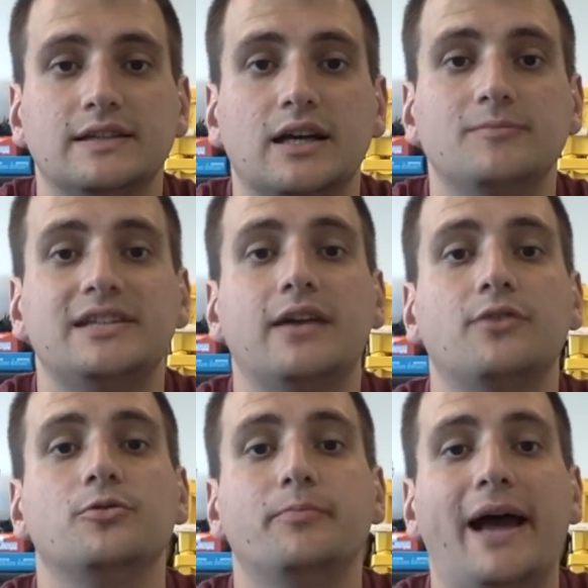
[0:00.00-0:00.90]
It comes down
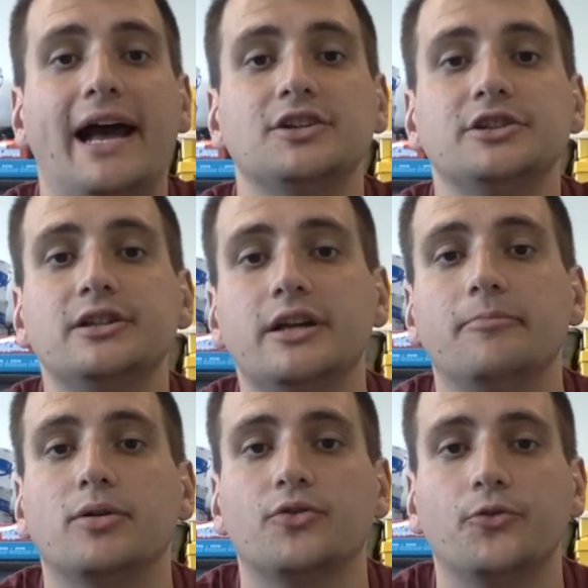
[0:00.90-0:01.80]
to passion
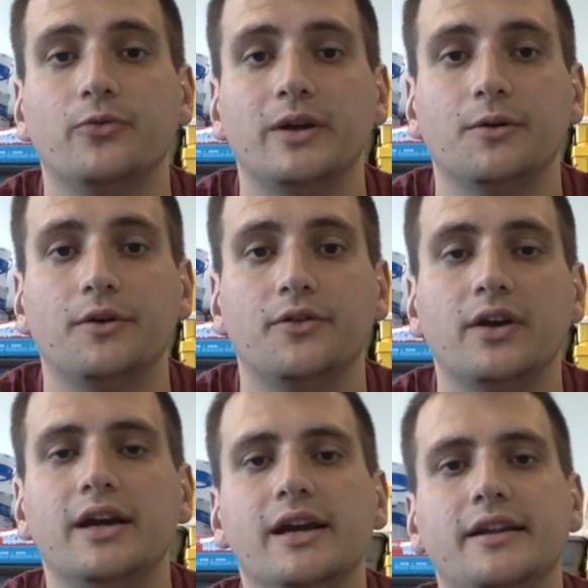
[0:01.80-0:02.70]
and perseverance.
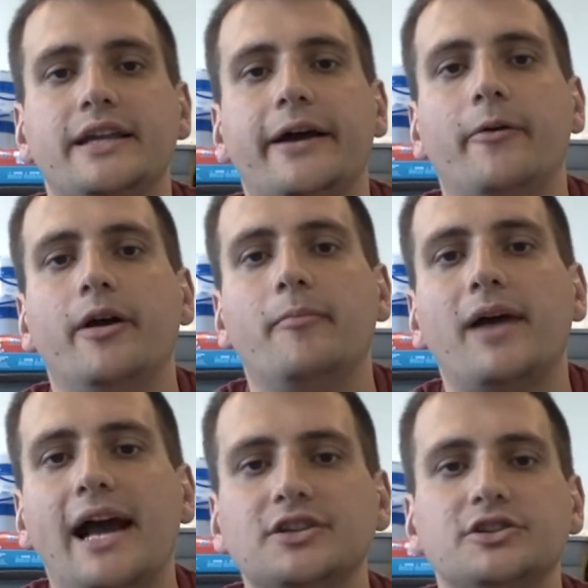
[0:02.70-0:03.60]
Now,
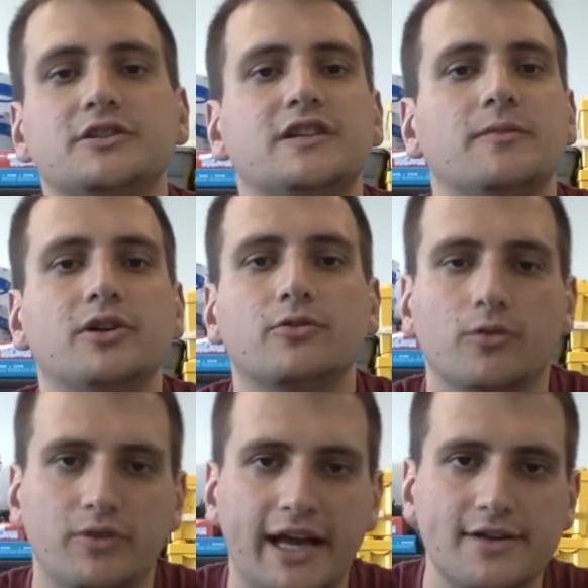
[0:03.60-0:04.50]
passion is something
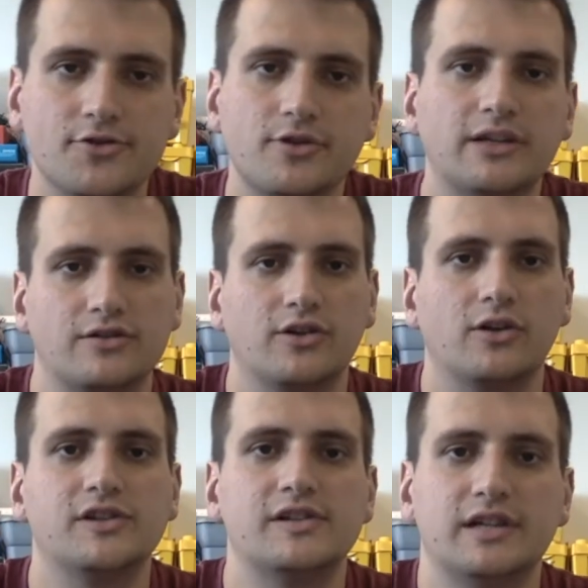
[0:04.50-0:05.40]
grown naturally. It
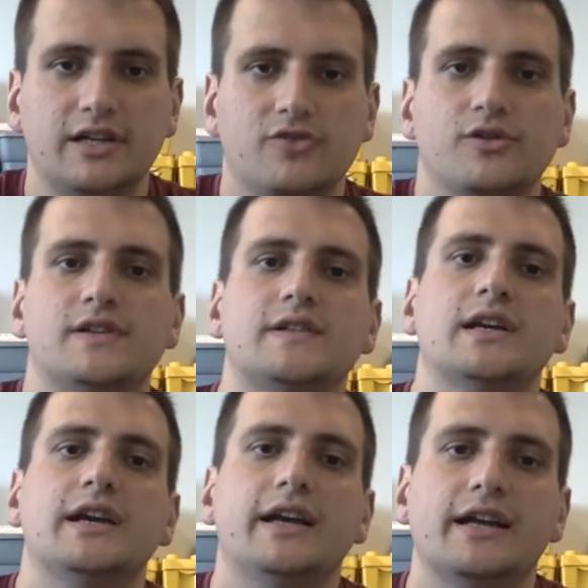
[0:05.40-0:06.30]
starts as an interest,
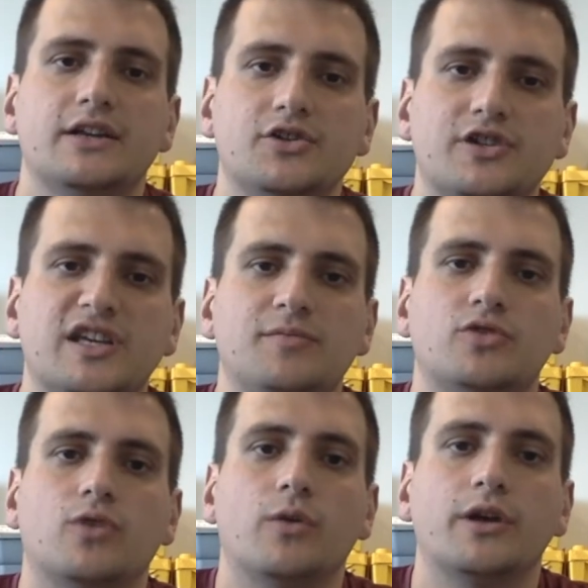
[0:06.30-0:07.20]
and it just keeps
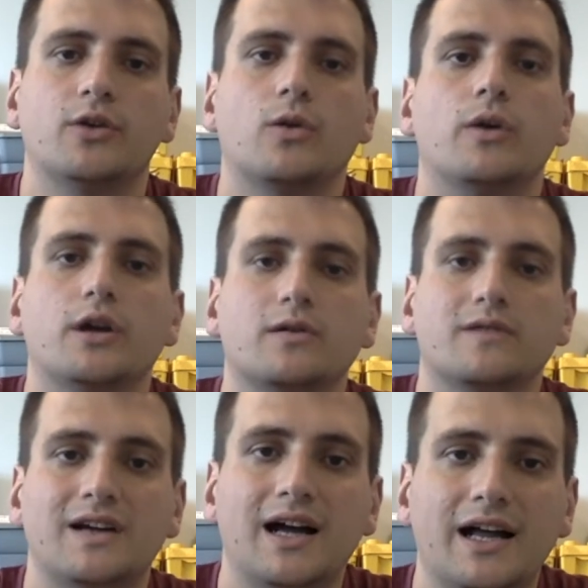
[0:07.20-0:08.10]
growing and growing over
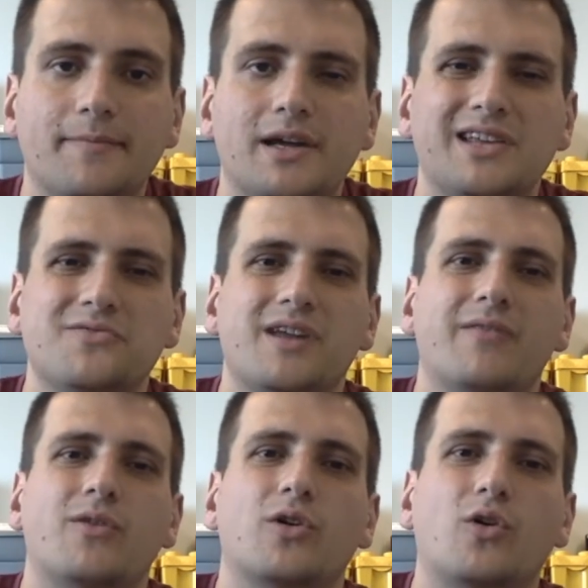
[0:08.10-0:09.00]
time, and you
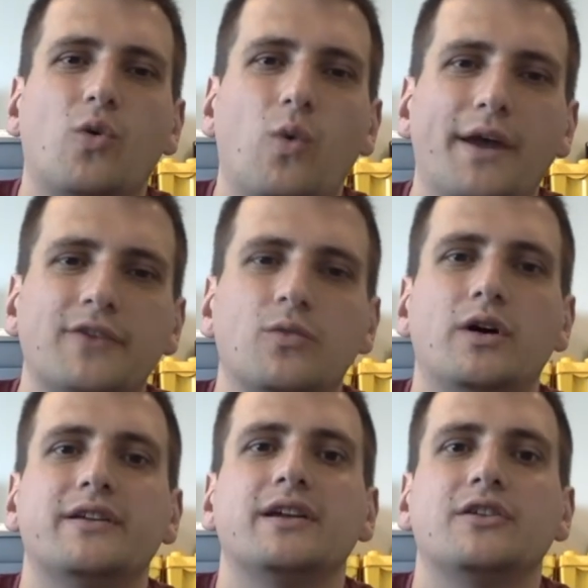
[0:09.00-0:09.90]
never quit
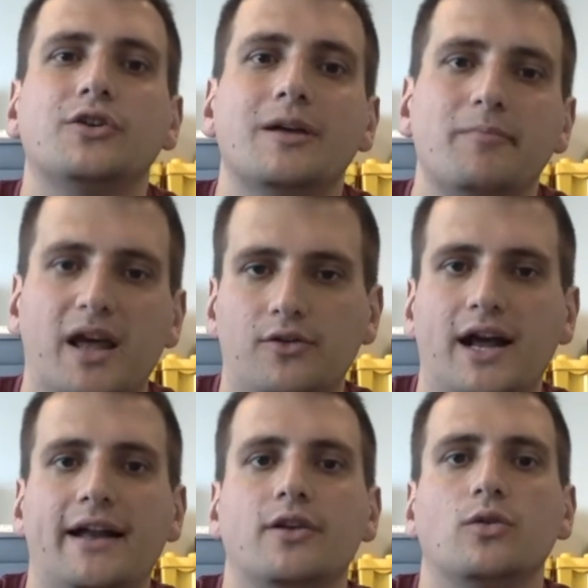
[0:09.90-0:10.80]
wanting to get better
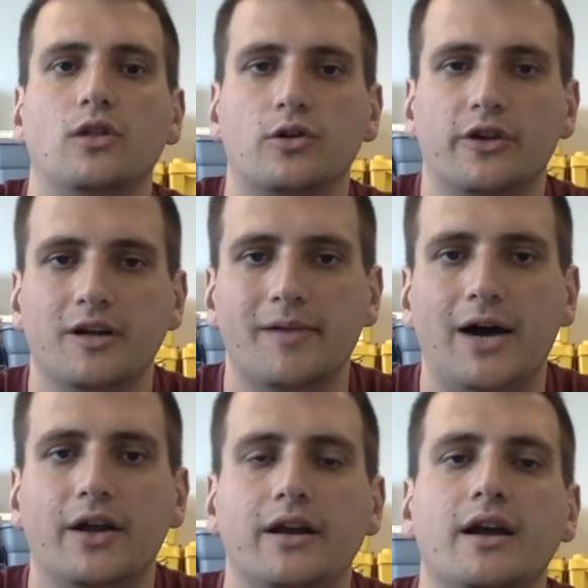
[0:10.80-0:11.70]
at it or learning about it.